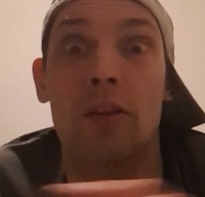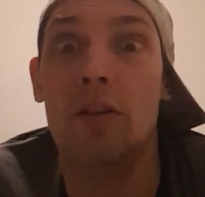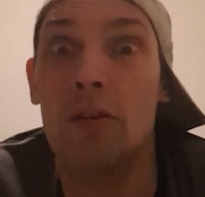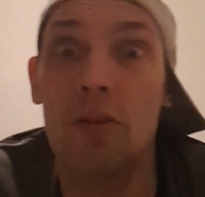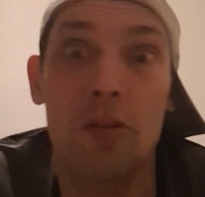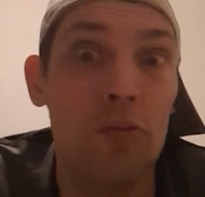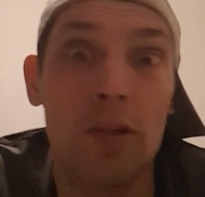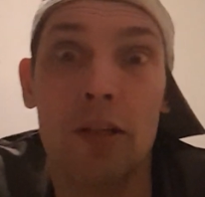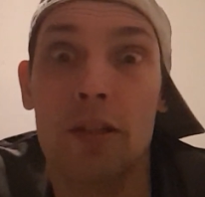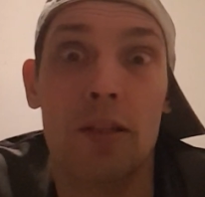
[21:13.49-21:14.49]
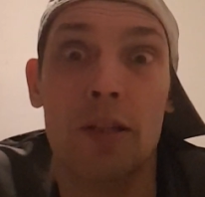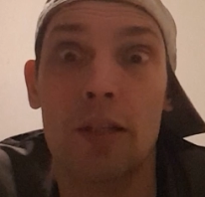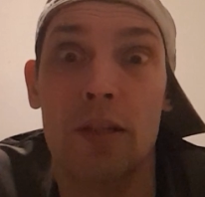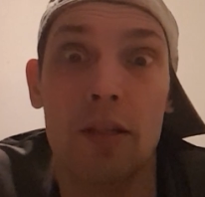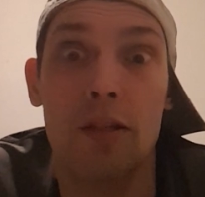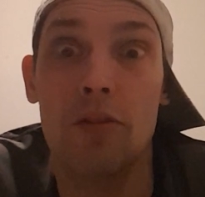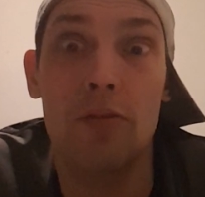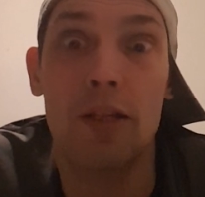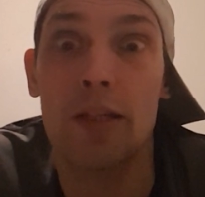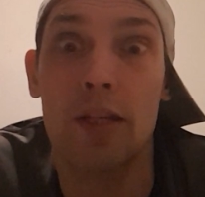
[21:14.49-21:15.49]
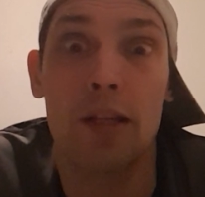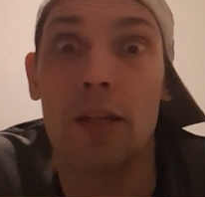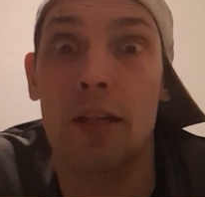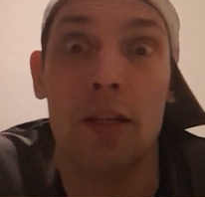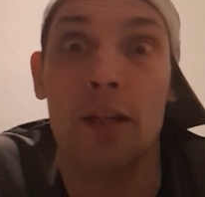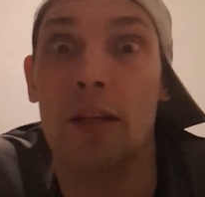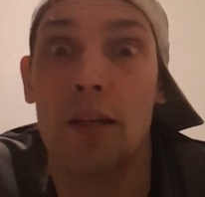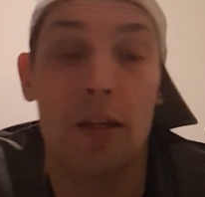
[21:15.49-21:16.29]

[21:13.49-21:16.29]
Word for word: lunatic lunaticy,